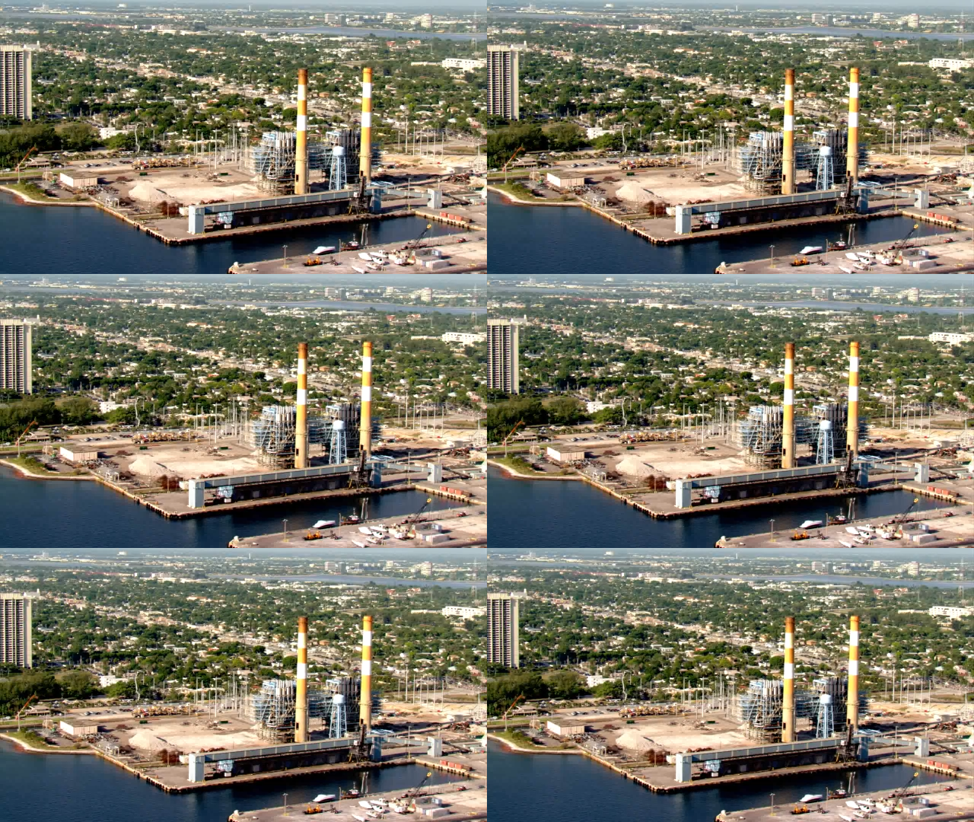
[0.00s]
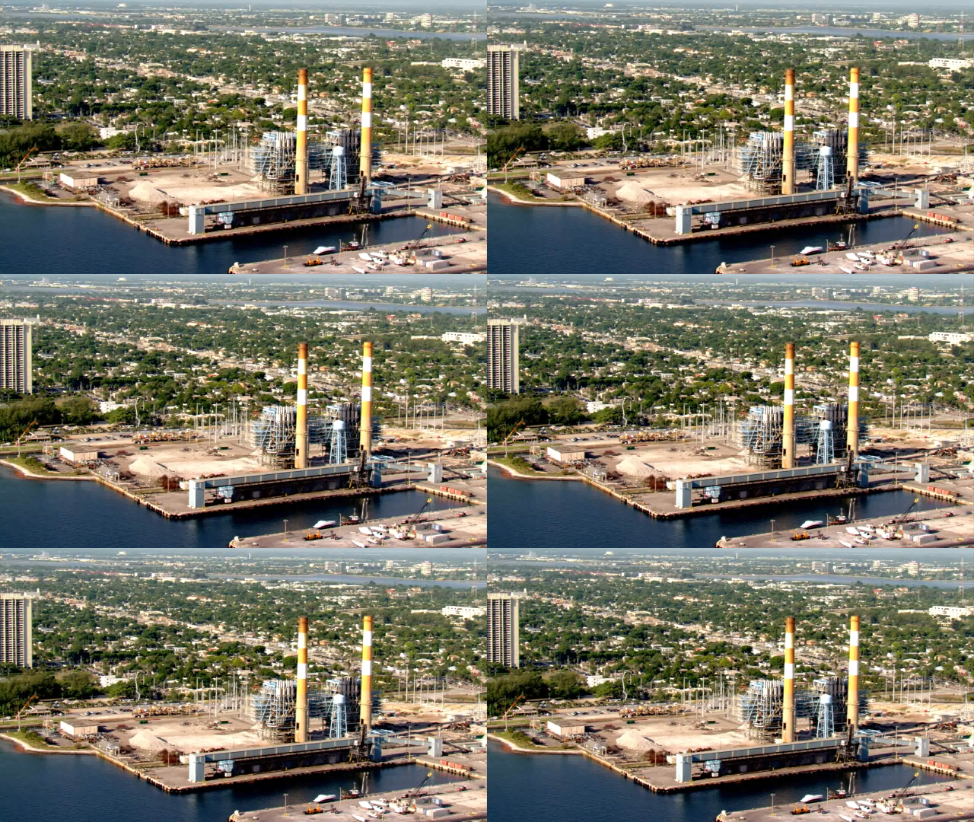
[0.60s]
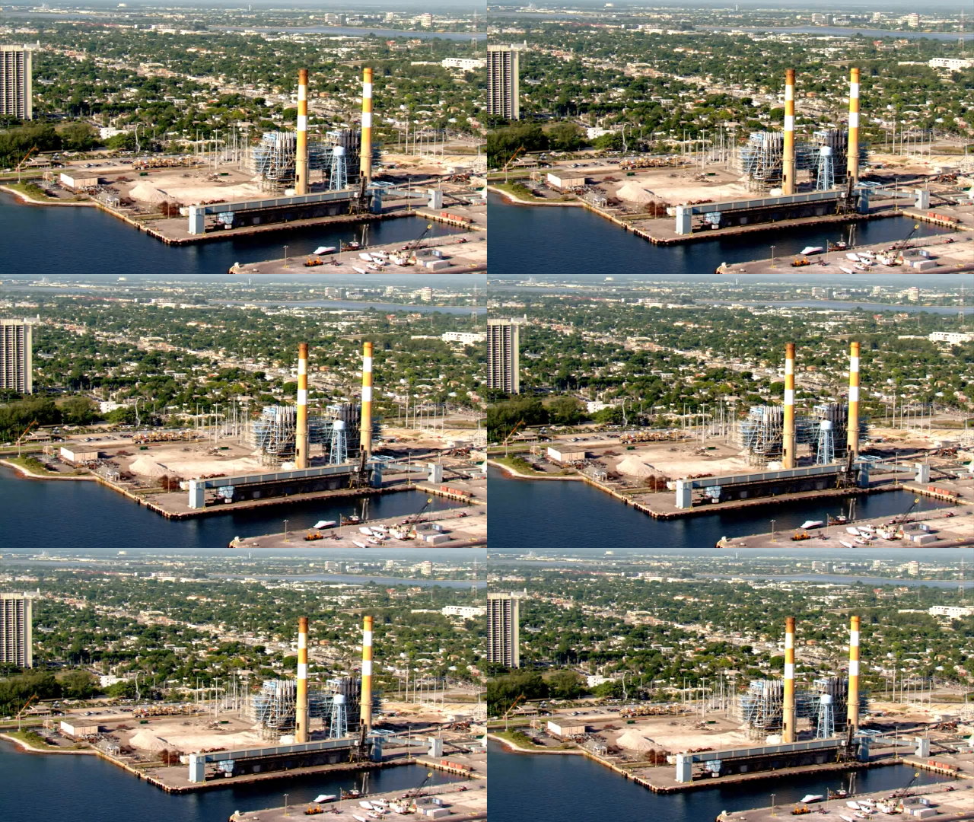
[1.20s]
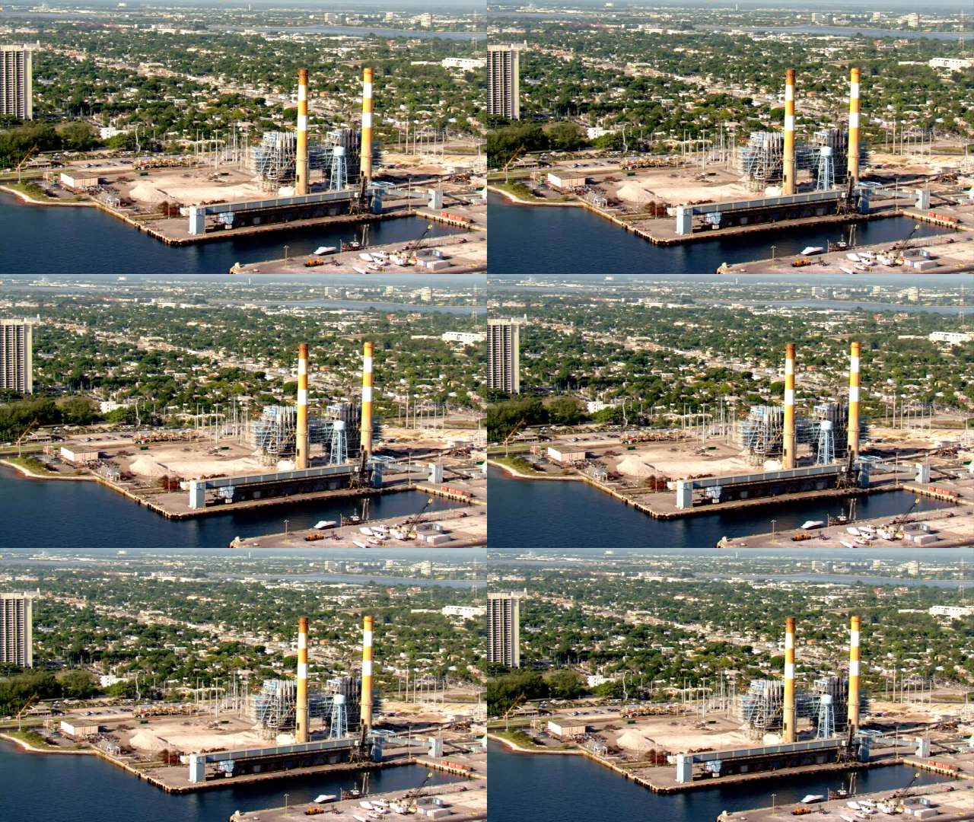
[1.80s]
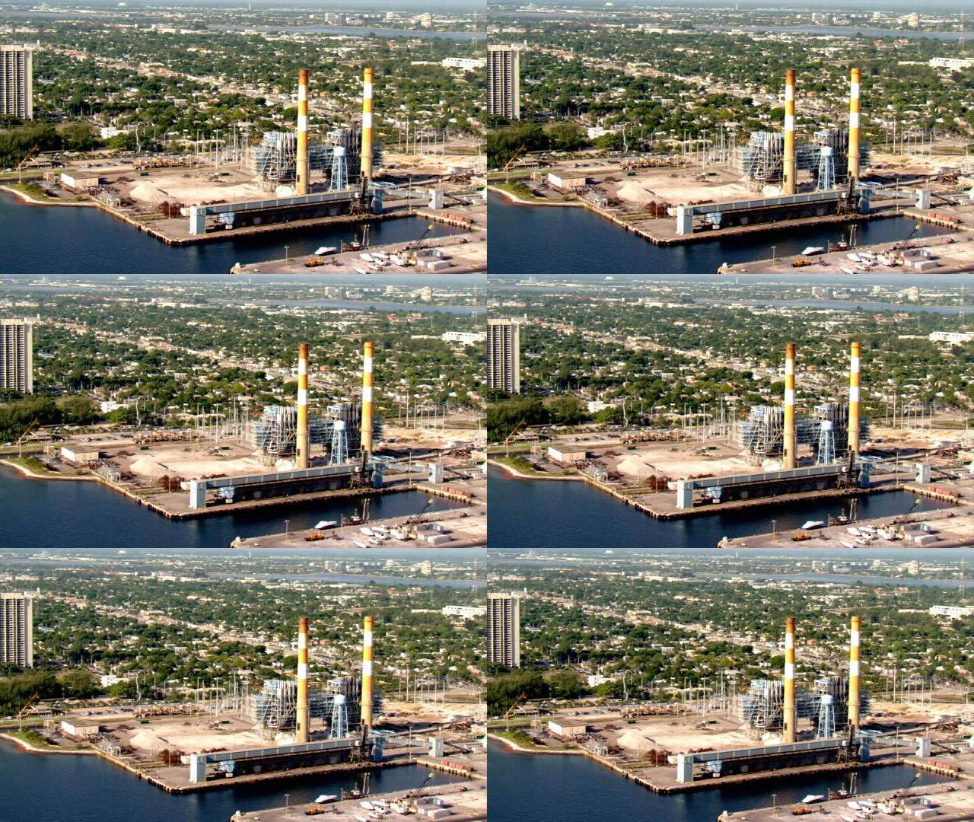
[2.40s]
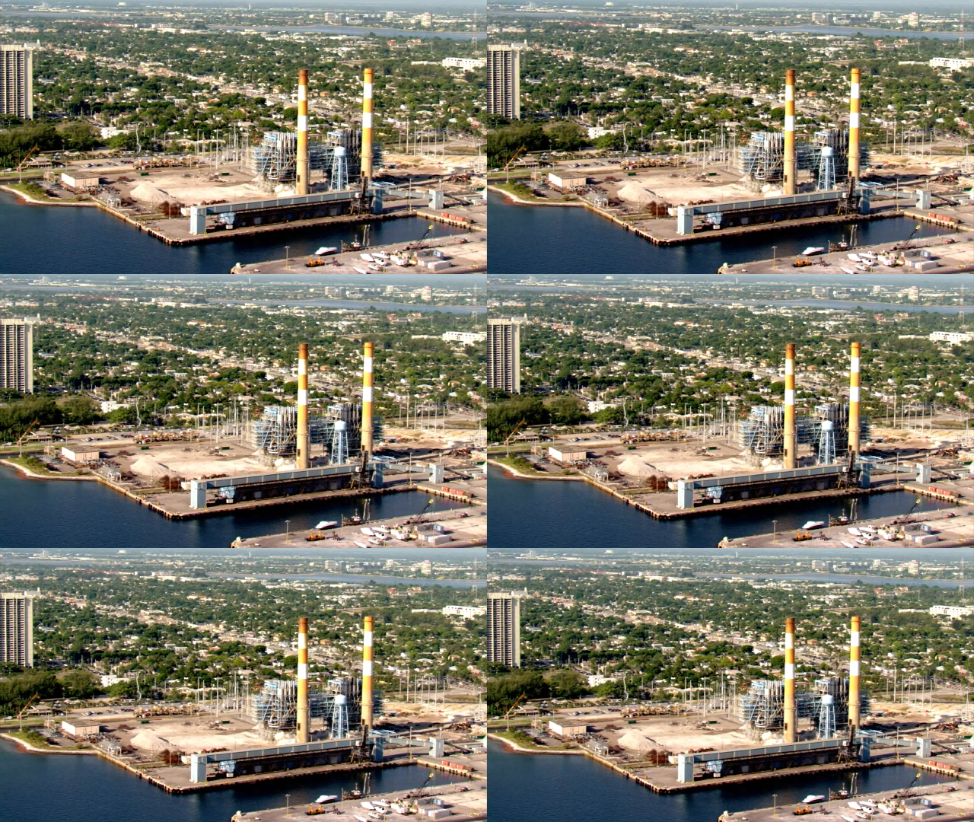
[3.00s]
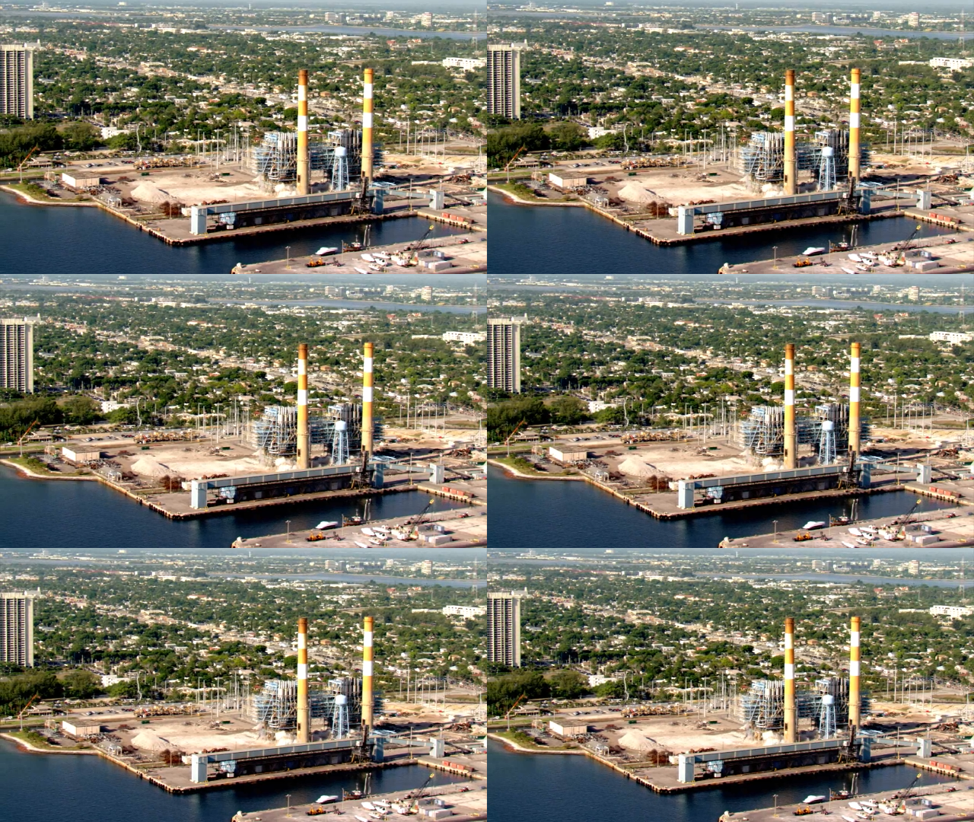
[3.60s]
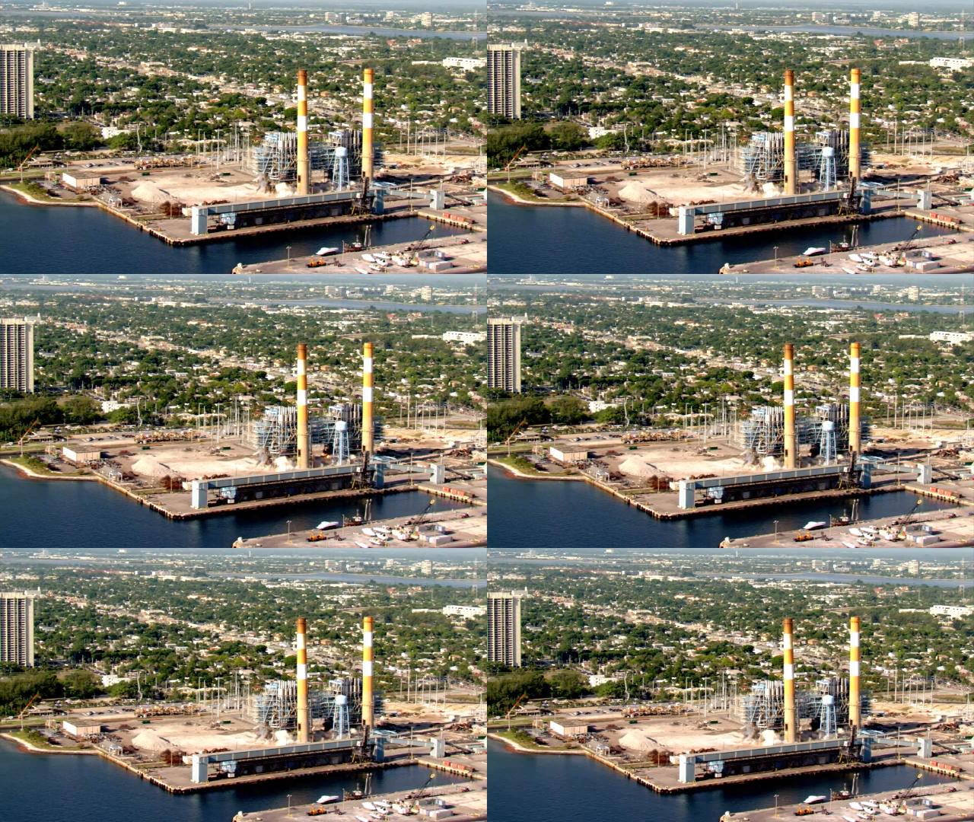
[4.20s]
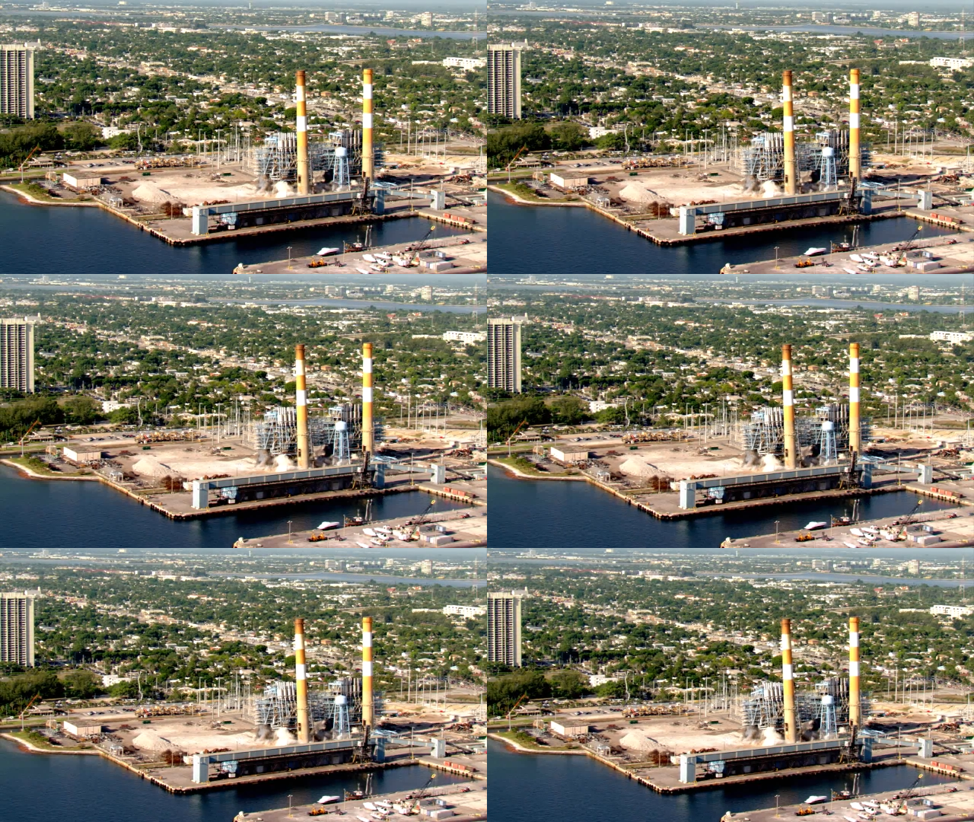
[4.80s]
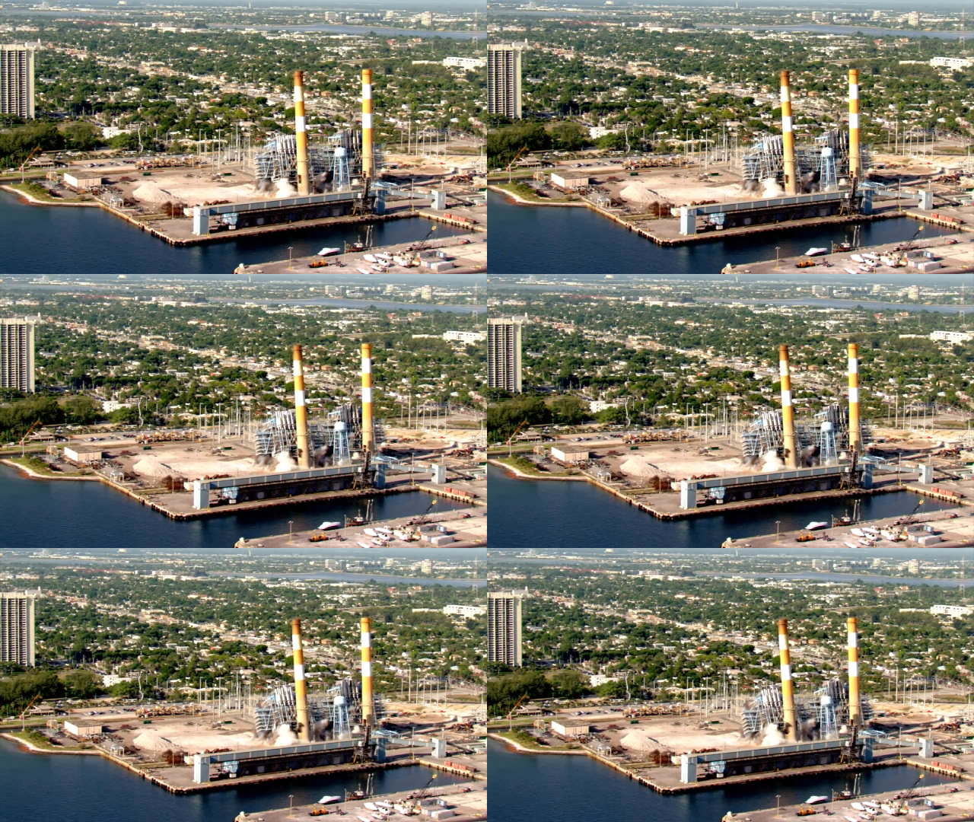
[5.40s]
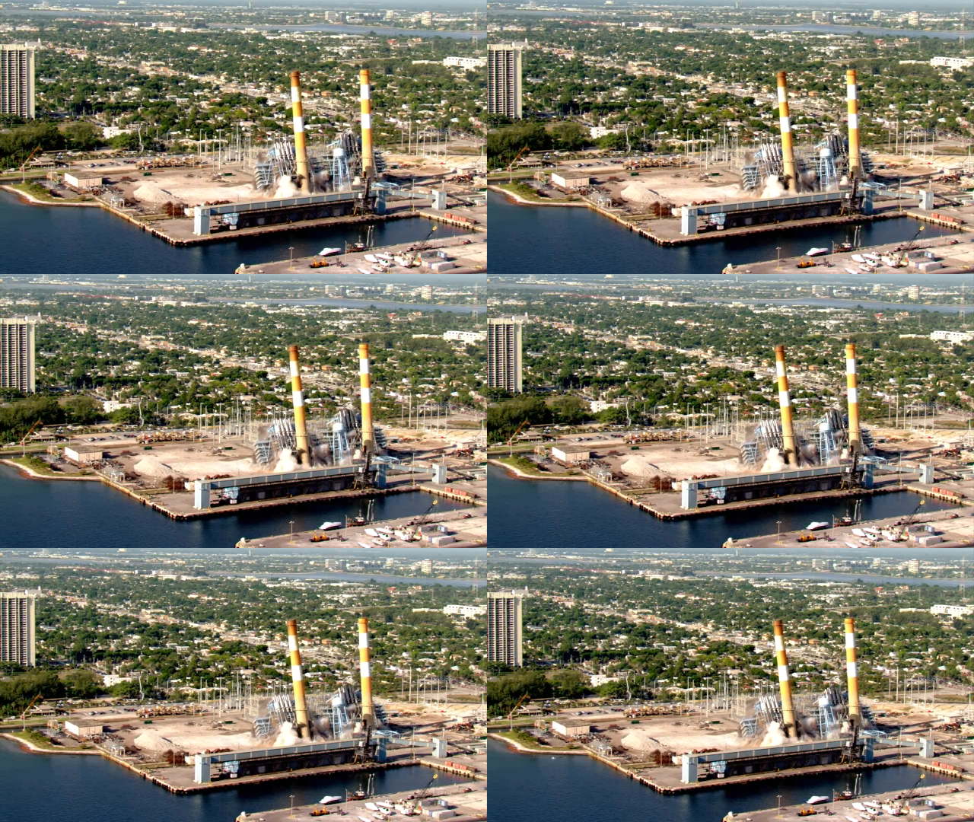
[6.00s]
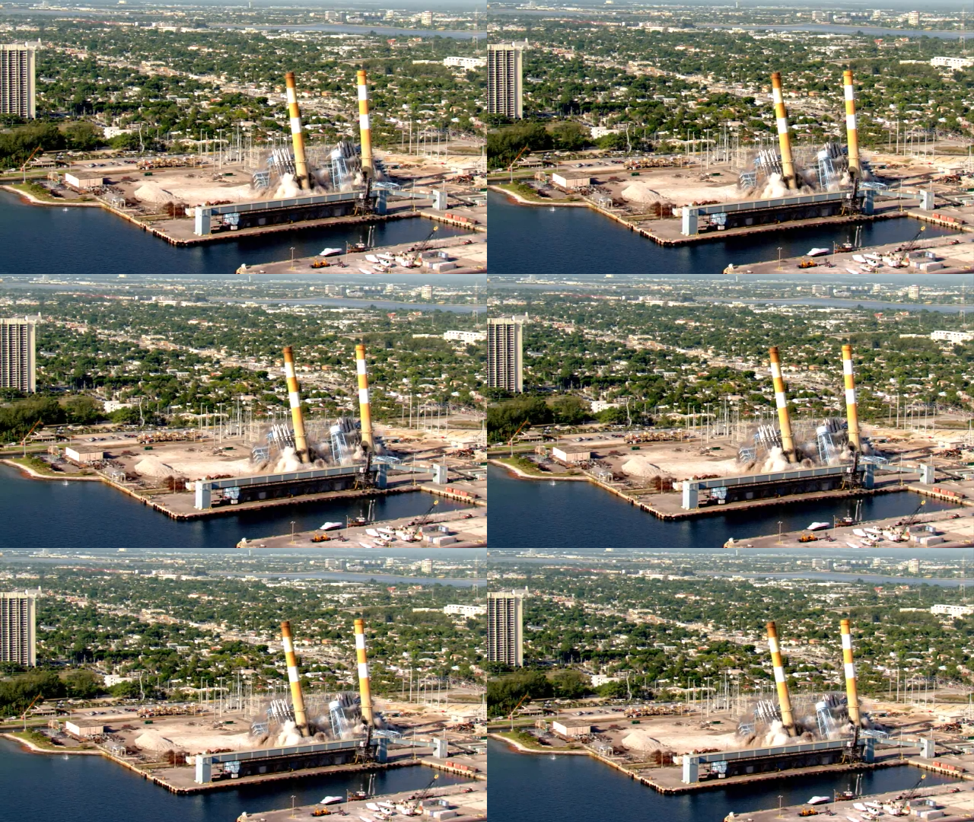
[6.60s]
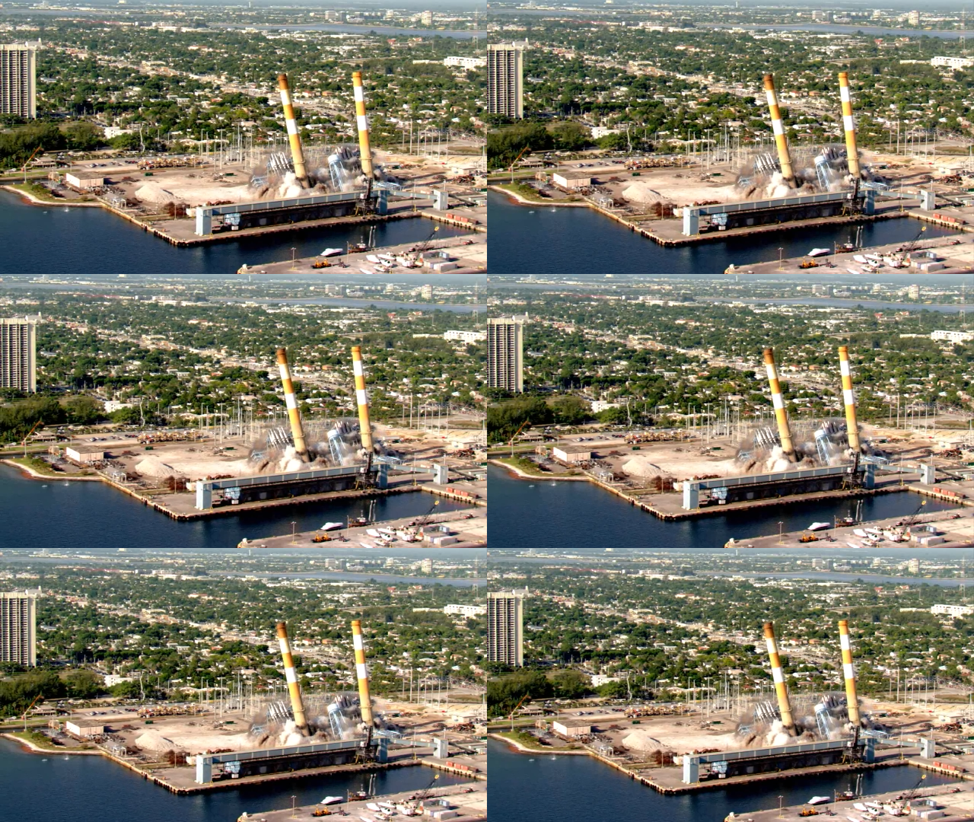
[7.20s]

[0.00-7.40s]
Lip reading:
[unreadable: no face in view]